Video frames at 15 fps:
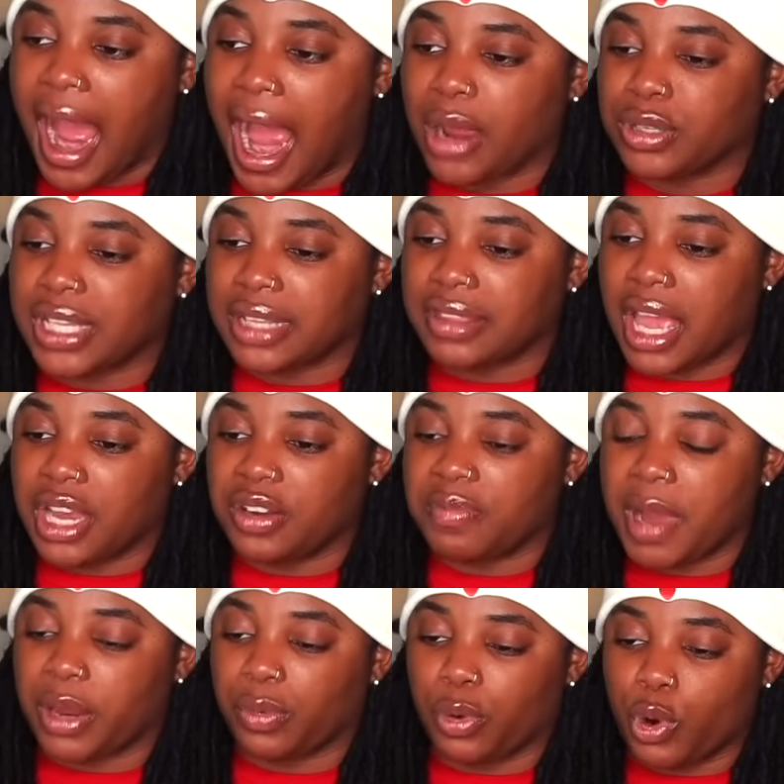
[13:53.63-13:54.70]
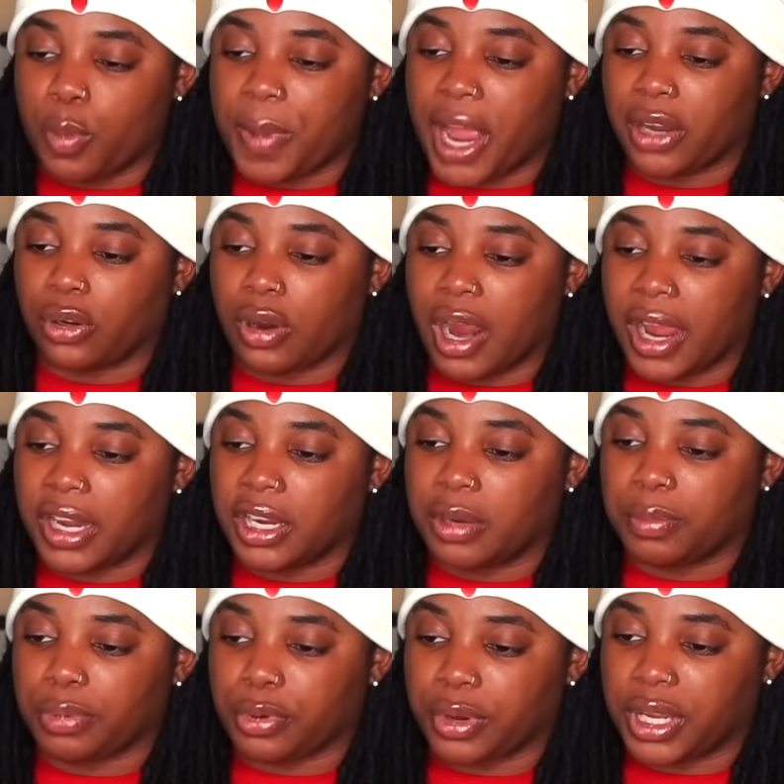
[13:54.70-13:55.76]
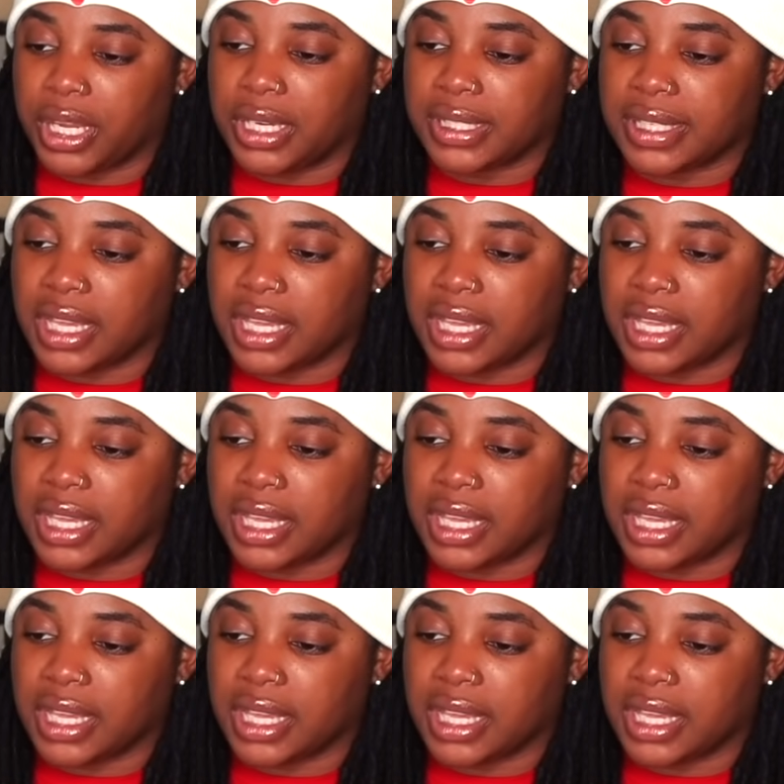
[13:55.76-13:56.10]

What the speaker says: I was at the end of my rope. I cried and prayed,